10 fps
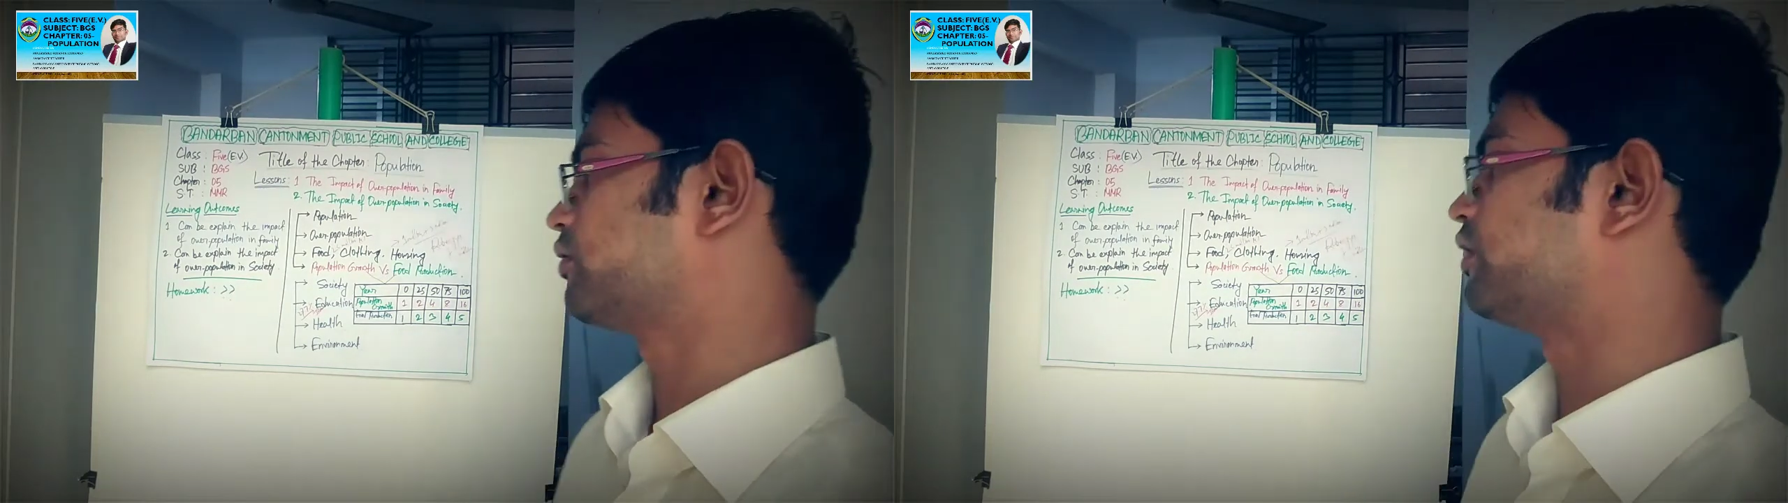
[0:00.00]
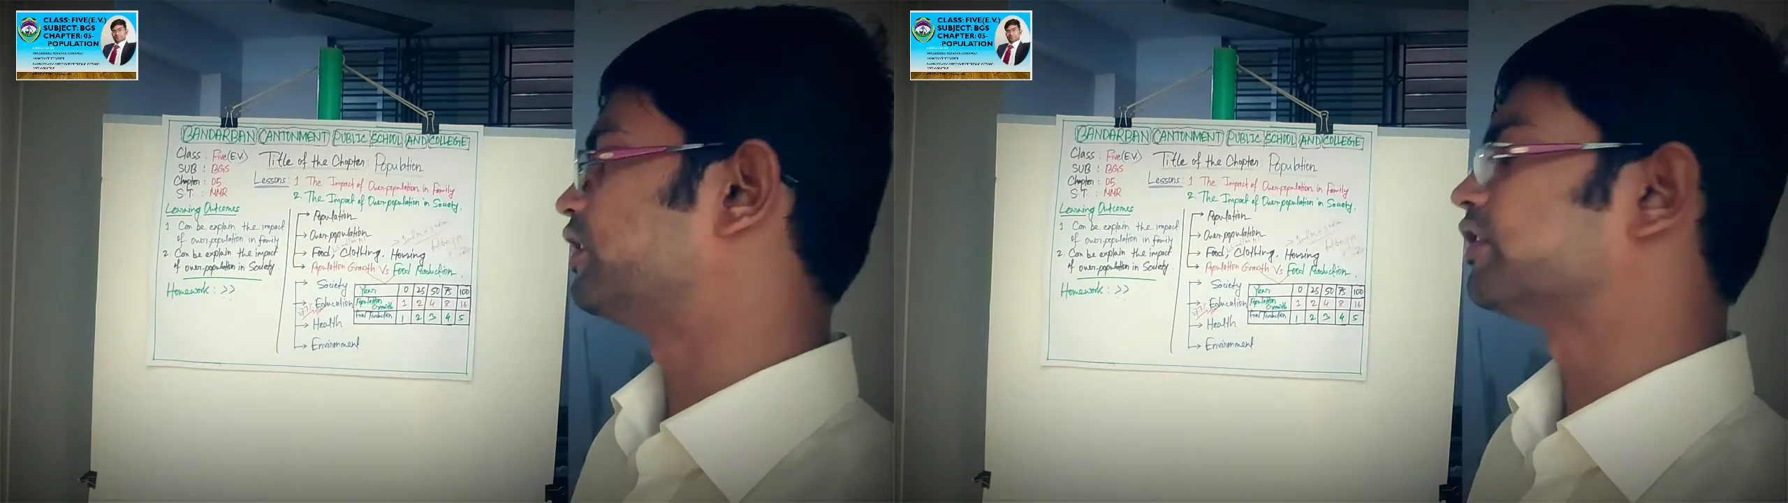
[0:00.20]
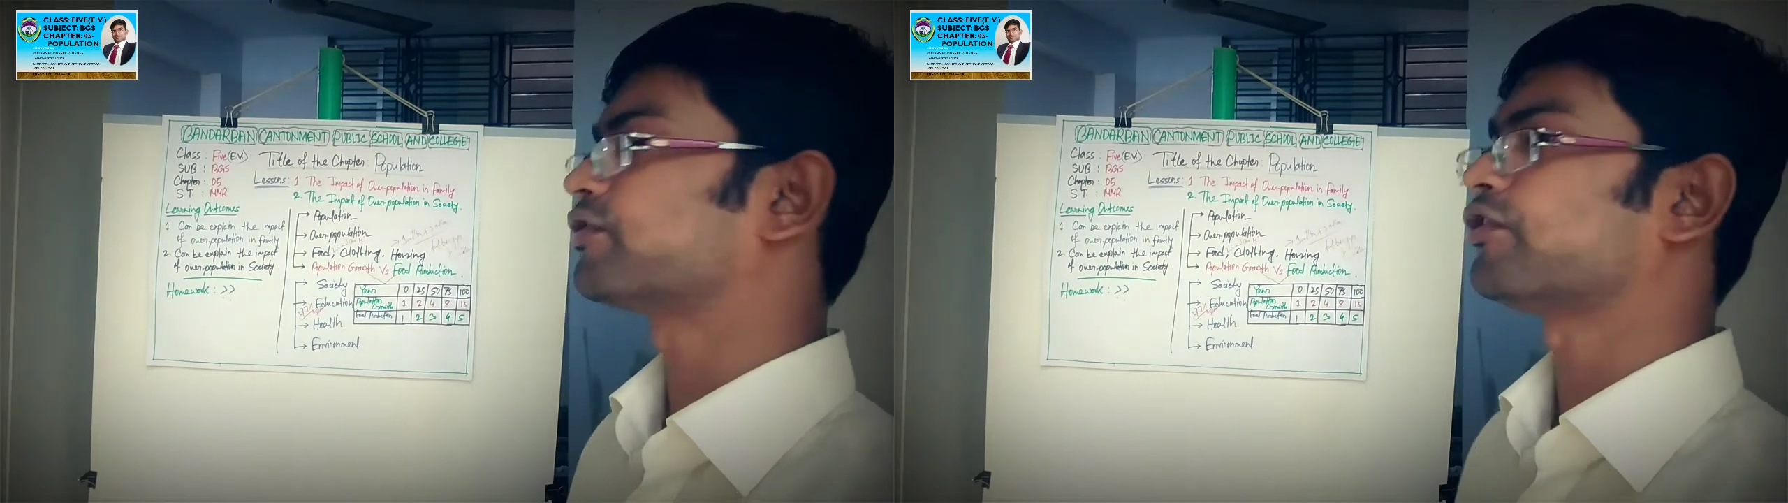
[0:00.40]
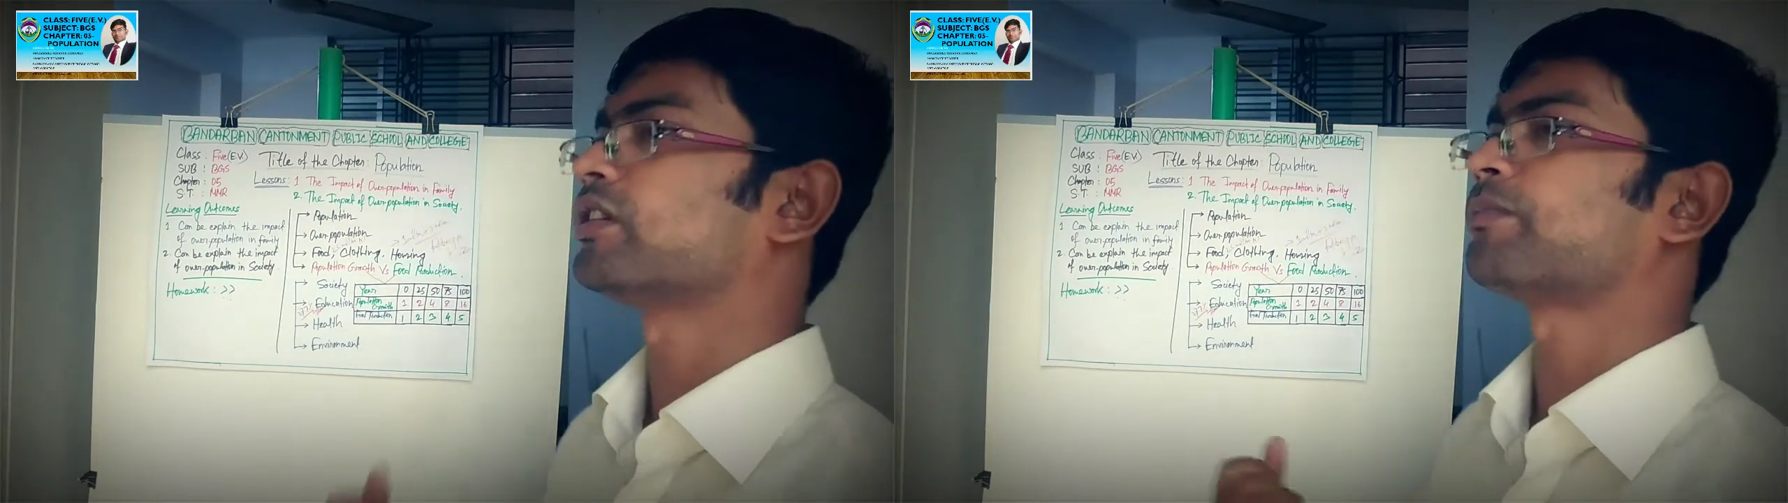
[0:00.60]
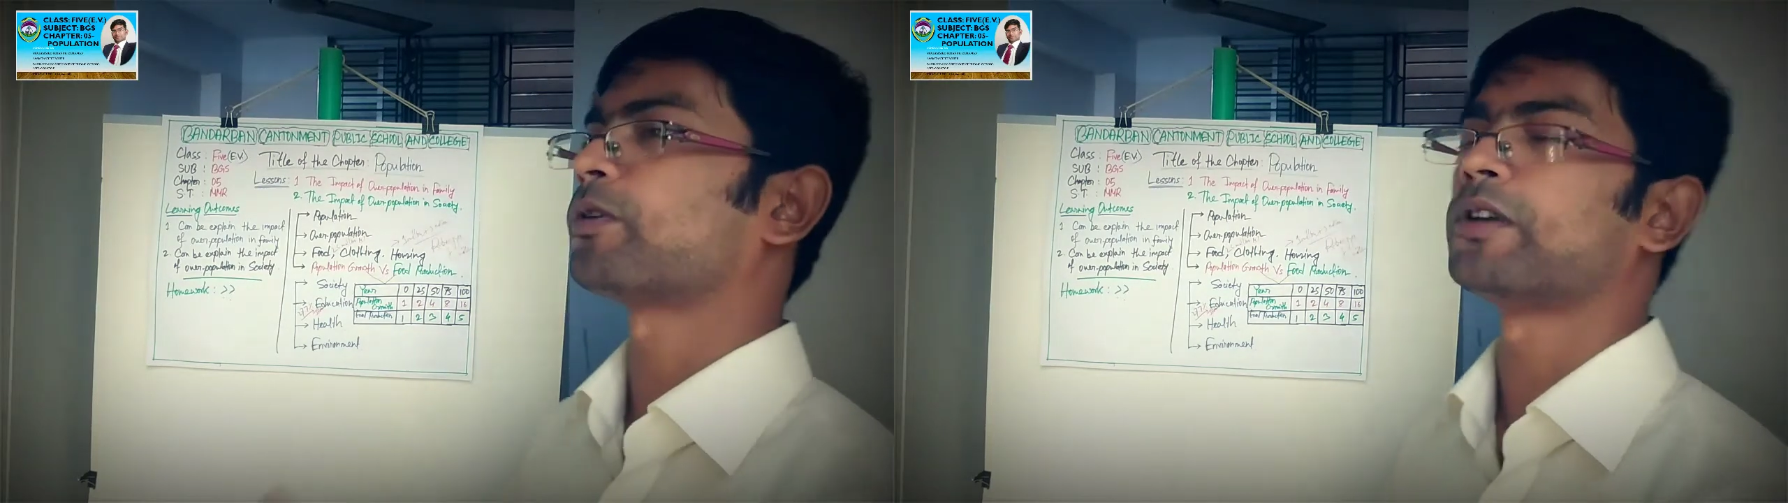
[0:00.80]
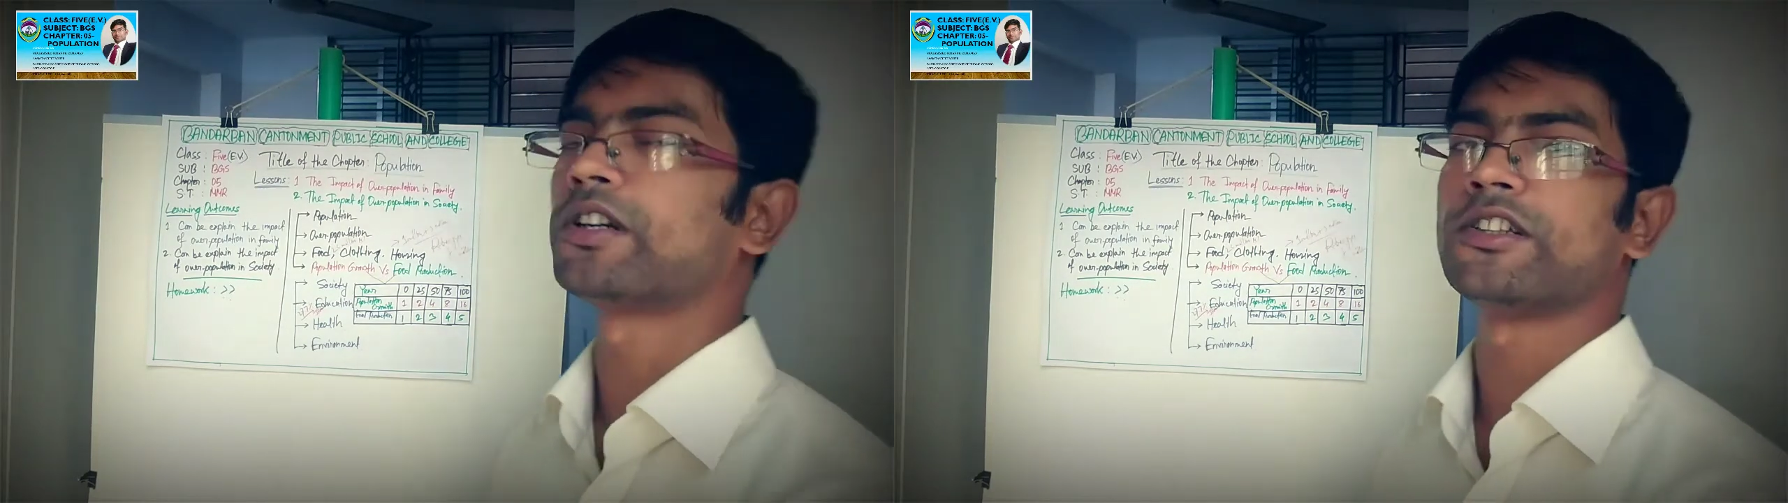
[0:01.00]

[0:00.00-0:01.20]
This is for the property.